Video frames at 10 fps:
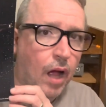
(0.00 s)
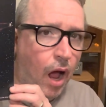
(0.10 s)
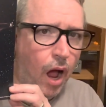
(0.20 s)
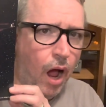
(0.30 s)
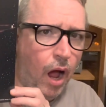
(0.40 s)

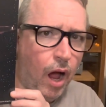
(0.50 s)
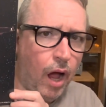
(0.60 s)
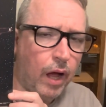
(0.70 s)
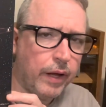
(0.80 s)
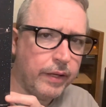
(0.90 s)

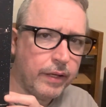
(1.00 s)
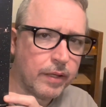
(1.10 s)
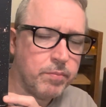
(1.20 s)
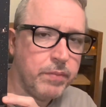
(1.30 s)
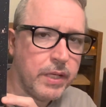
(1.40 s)
Ah, you had a
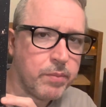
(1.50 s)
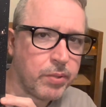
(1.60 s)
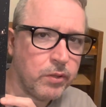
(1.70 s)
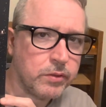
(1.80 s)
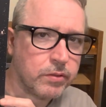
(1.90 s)
mini
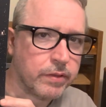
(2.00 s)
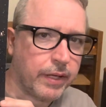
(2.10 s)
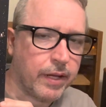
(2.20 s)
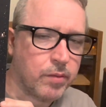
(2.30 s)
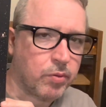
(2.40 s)
poster of the
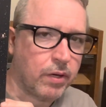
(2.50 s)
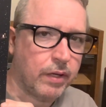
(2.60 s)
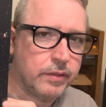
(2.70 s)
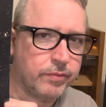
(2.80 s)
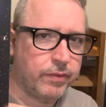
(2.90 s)

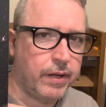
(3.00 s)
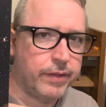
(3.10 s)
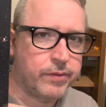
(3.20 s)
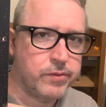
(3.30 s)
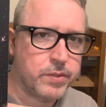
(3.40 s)
Enterprise flying
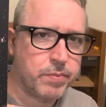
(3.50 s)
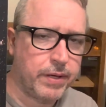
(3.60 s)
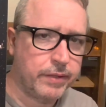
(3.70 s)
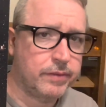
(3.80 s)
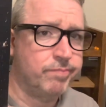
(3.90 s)
through
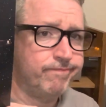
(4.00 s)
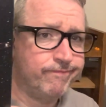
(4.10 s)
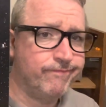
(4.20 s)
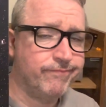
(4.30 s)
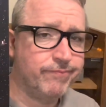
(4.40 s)
space.
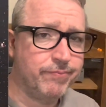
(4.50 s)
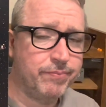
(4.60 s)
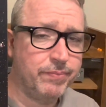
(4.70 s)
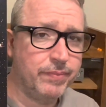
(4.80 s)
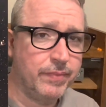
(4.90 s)

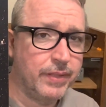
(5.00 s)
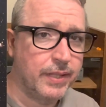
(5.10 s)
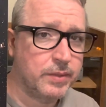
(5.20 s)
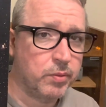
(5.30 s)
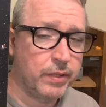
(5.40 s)

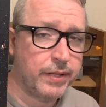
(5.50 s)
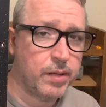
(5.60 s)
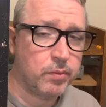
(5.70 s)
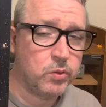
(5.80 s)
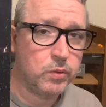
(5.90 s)
That's pretty damn
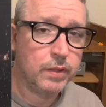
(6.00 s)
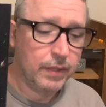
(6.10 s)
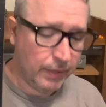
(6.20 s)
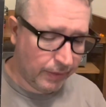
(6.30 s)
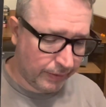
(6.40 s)
cool.
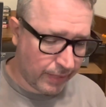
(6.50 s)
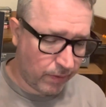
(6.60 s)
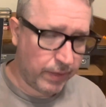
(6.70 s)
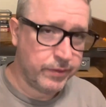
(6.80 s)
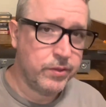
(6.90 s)
Now,
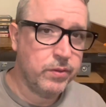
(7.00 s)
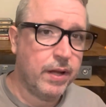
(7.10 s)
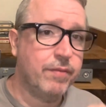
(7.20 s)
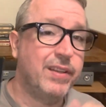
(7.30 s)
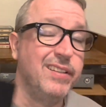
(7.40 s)
I do
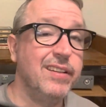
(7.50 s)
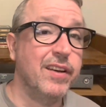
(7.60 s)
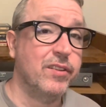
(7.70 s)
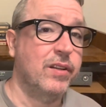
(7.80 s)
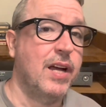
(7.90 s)
have
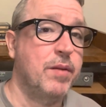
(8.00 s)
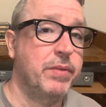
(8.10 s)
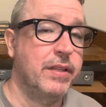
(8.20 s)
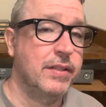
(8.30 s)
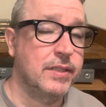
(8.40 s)
another copy
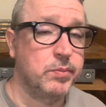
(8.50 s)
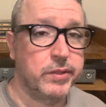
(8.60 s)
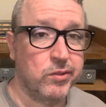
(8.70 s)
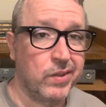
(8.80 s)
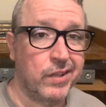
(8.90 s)
of this, but
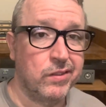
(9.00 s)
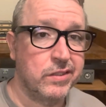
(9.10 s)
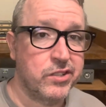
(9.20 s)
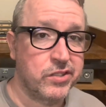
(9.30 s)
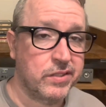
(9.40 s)
the record
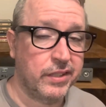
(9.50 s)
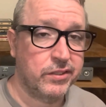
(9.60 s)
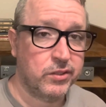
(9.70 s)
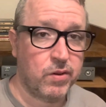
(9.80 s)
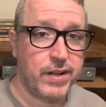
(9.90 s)
is just like
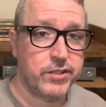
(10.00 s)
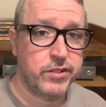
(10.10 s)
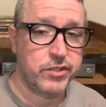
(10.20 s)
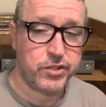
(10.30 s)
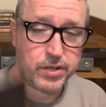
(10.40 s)
scratched to
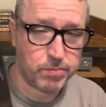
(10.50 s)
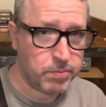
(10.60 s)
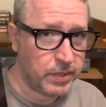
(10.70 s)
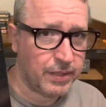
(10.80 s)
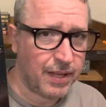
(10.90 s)
shit.
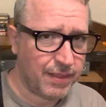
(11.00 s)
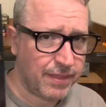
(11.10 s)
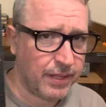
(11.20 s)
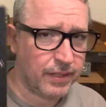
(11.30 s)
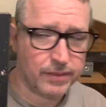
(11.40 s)
But I
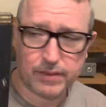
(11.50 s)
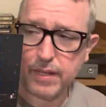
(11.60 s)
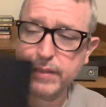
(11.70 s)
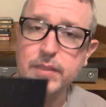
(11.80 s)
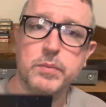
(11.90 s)
think it's
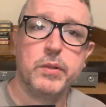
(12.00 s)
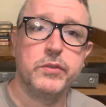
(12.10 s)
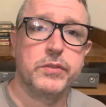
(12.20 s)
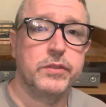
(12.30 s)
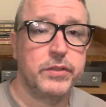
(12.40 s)
got this
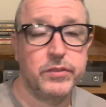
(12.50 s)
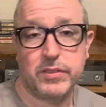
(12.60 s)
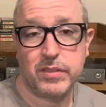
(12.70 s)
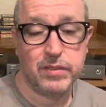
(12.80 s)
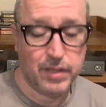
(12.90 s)
poster too,
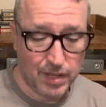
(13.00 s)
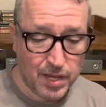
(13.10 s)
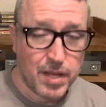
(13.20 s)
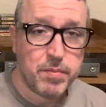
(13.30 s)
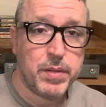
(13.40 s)
so
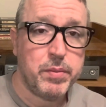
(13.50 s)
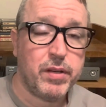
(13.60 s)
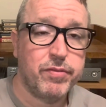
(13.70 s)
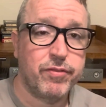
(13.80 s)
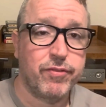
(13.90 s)
maybe I'll
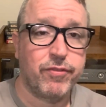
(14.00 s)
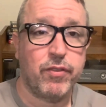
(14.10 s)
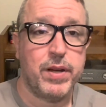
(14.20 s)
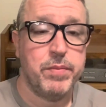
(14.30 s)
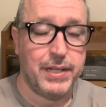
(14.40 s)

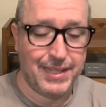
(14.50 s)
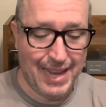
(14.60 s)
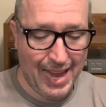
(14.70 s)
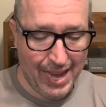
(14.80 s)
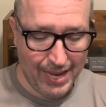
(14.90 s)
frame it and
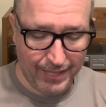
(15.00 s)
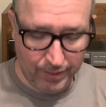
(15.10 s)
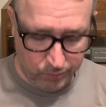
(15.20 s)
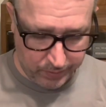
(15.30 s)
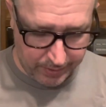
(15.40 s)
hang it one